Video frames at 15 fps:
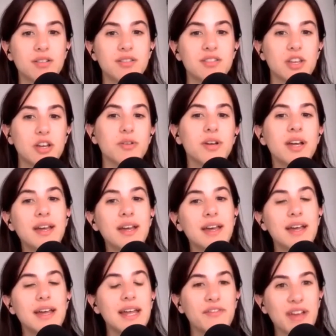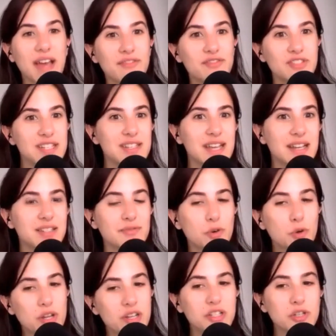So if FTZs
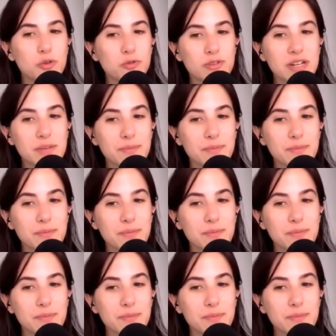fall under your